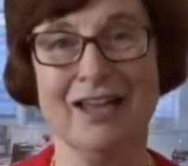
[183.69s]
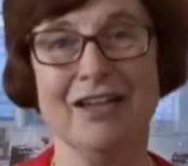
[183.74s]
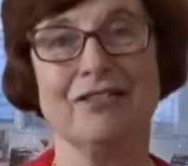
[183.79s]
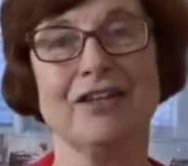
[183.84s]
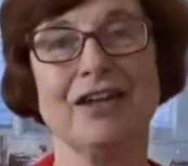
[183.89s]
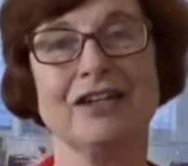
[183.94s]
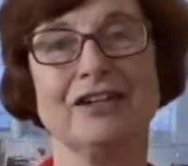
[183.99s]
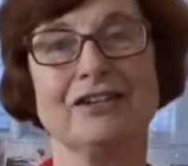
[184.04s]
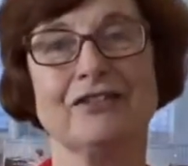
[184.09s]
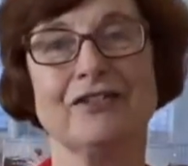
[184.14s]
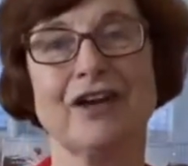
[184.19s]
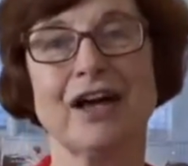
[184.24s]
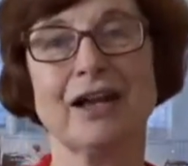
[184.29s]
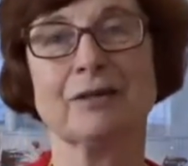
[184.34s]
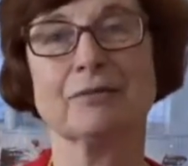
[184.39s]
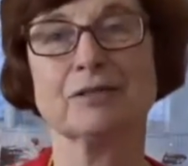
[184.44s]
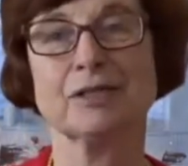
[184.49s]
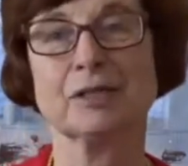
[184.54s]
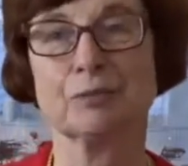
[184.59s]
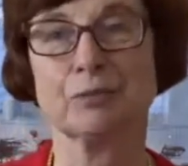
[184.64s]
They
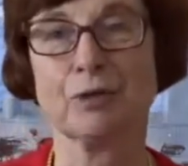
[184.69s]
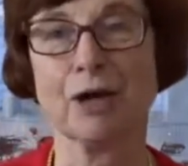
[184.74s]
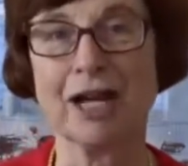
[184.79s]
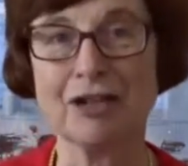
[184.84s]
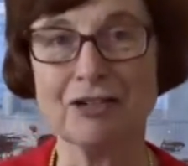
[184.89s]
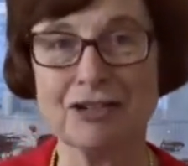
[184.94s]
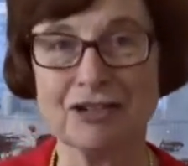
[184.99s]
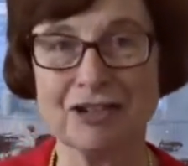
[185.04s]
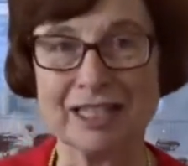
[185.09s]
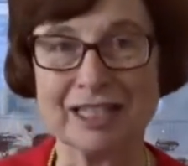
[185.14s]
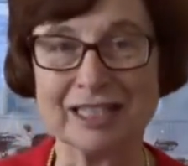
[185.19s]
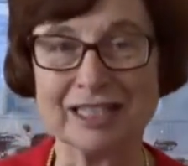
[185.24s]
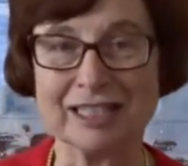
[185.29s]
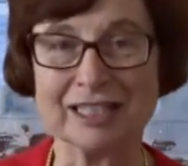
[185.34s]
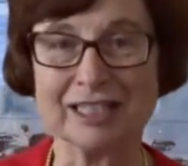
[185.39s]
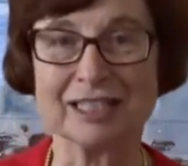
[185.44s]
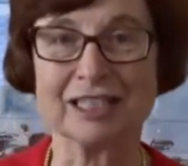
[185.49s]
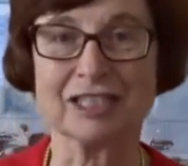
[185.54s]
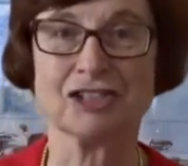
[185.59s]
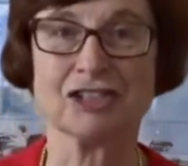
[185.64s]
developed
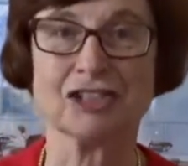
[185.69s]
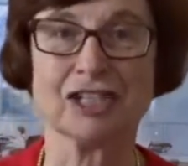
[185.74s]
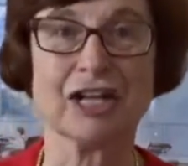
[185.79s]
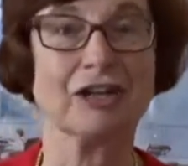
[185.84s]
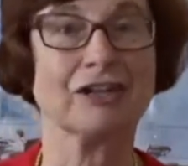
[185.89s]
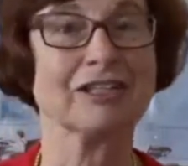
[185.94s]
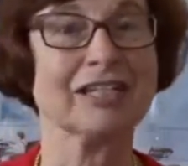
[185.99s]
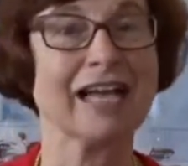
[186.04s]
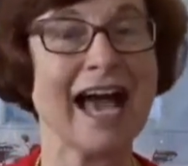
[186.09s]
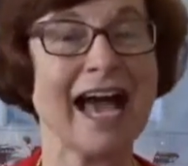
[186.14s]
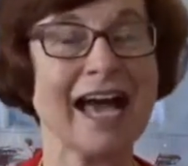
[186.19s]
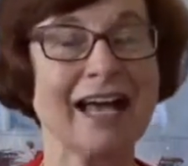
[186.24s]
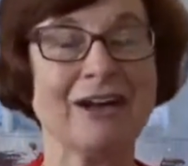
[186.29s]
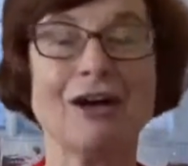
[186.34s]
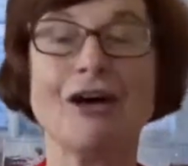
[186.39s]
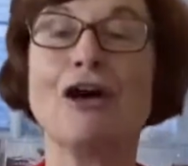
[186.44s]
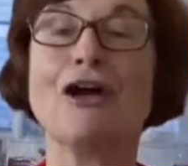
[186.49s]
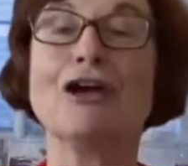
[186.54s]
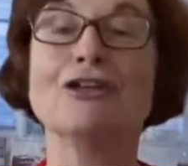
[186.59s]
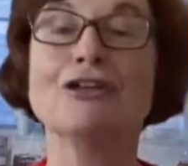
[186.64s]
spreadsheets to share
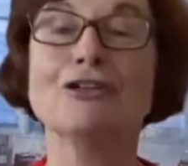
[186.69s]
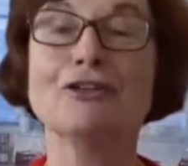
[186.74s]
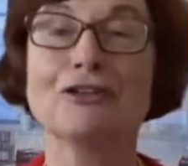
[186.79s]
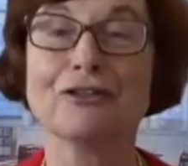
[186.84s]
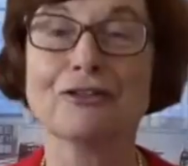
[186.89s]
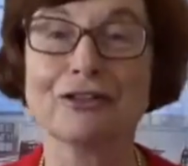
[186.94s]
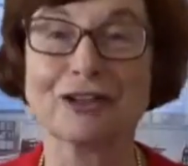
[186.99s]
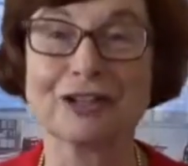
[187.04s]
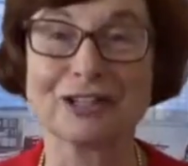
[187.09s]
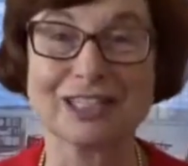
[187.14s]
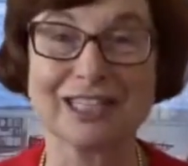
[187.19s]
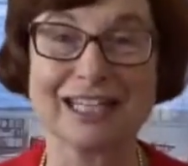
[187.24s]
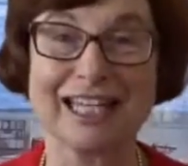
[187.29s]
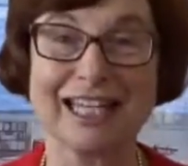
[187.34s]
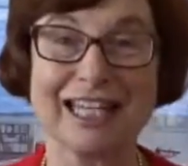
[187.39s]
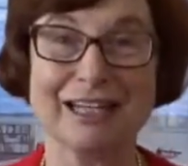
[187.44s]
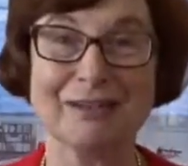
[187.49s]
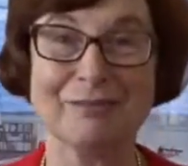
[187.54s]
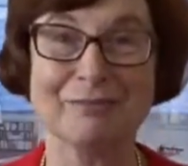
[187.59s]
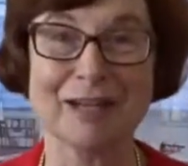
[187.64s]
data on
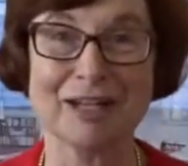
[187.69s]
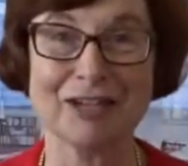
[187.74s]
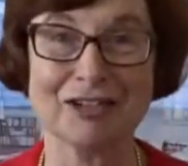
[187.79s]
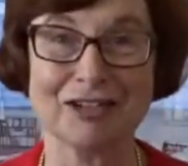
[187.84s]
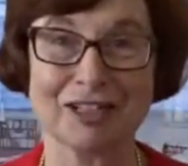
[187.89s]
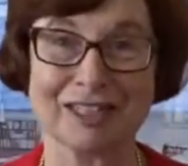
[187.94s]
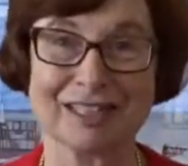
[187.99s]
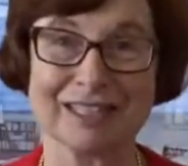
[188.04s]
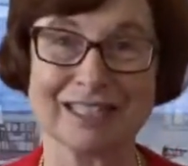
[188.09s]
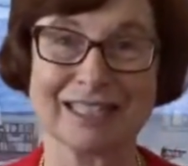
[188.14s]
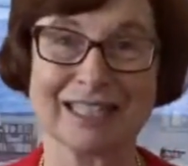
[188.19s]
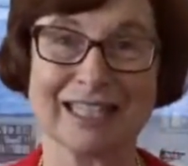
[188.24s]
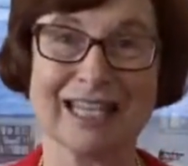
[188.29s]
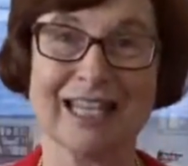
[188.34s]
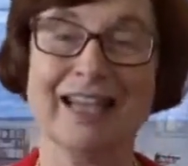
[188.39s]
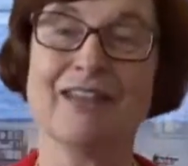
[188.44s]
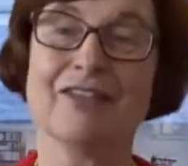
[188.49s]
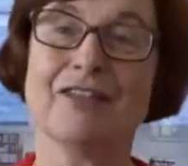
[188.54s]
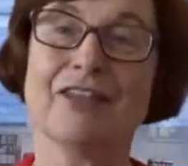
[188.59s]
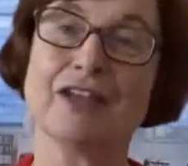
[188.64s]
university admissions.
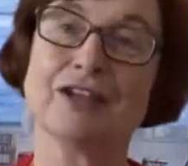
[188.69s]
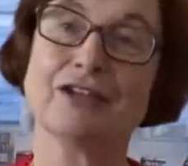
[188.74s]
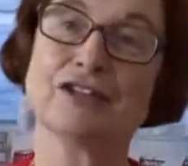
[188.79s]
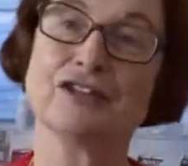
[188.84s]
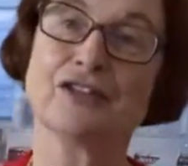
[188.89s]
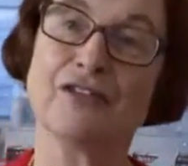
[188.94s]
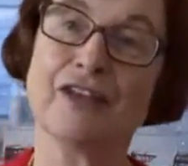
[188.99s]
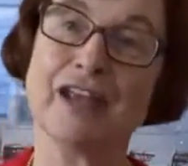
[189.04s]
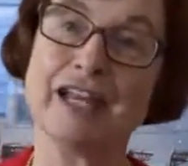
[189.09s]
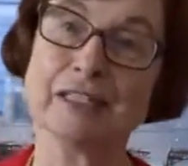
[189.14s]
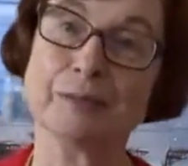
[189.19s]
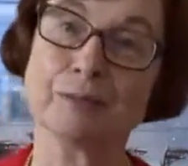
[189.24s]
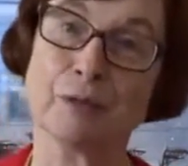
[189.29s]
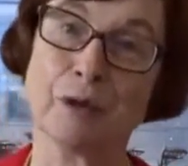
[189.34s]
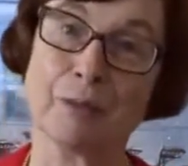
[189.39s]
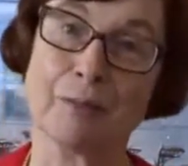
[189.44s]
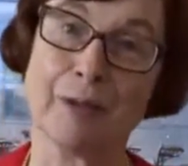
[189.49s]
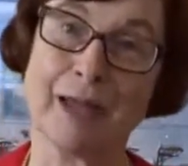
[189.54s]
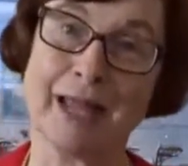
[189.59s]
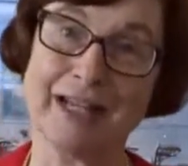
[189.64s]
They used
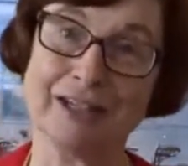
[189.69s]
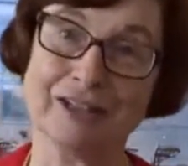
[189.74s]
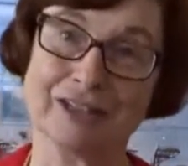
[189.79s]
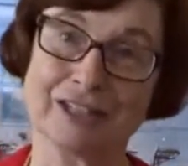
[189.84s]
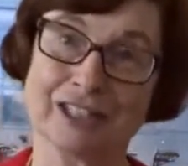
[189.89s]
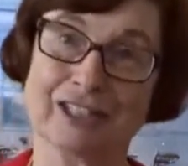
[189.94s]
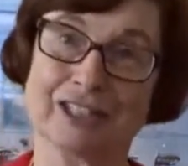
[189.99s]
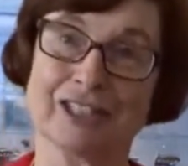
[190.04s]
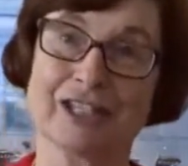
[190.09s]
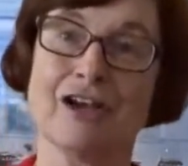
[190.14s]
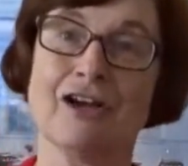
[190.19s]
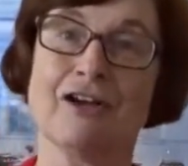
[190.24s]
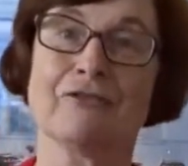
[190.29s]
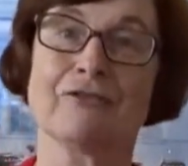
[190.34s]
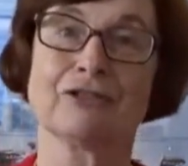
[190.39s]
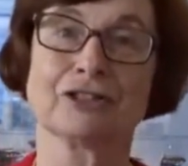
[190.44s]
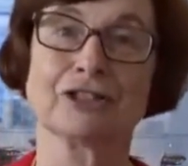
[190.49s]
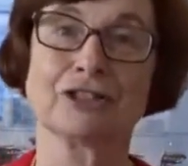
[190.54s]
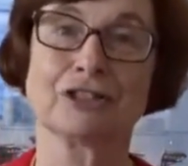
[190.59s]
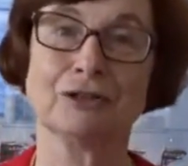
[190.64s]
Facebook pages
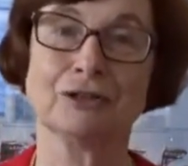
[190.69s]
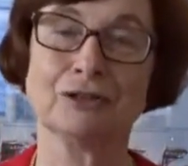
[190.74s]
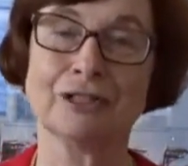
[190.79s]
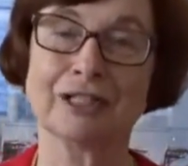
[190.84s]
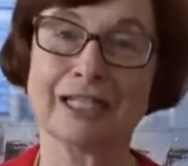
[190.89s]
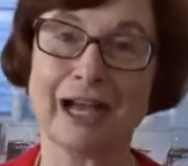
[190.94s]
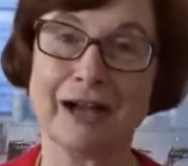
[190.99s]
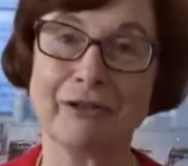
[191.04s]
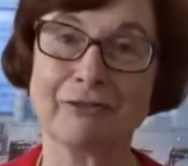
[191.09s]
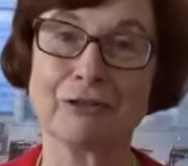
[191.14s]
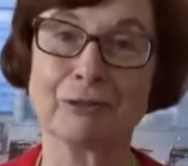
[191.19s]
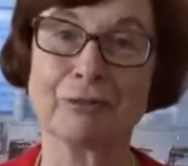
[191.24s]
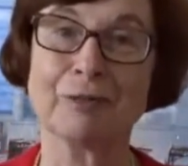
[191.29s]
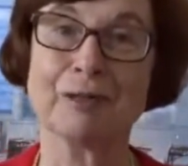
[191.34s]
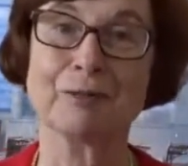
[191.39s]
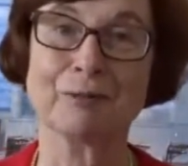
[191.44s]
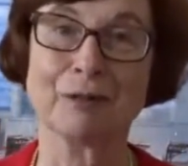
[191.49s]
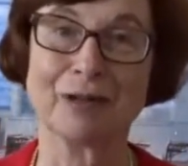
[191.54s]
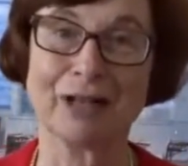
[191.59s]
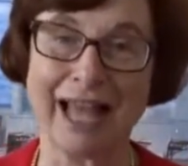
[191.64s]
for student
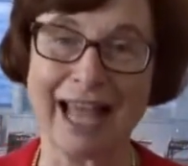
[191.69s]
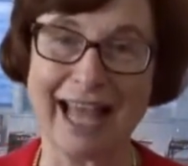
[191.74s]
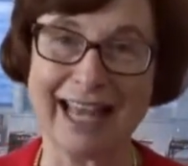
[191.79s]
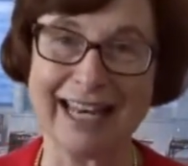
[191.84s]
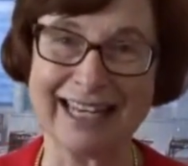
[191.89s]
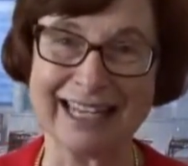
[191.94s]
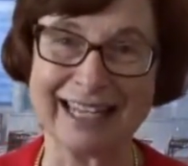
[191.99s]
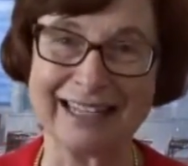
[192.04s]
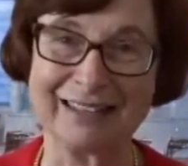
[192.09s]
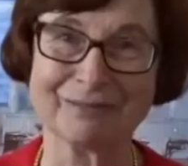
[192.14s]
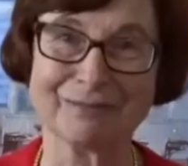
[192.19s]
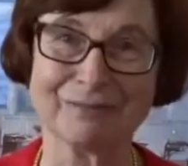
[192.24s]
government planning.